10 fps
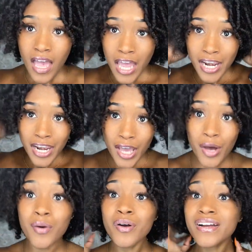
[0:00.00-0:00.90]

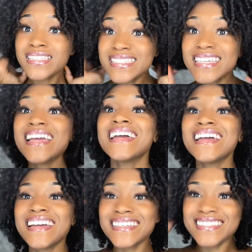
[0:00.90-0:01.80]
no
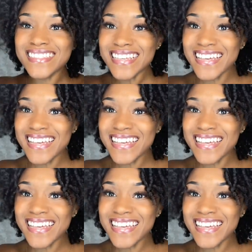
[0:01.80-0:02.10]
critiques.